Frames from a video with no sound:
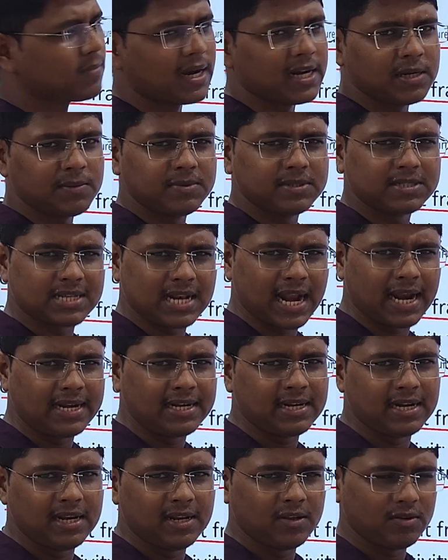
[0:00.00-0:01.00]
might be
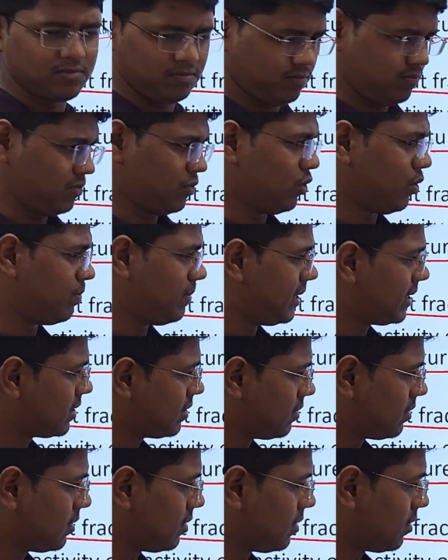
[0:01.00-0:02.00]
slightly oblique,
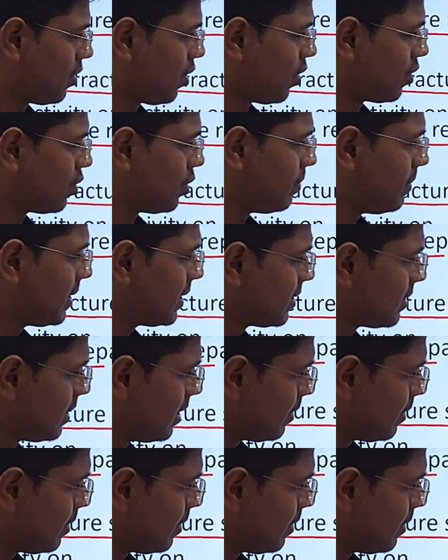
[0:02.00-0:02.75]
long oblique.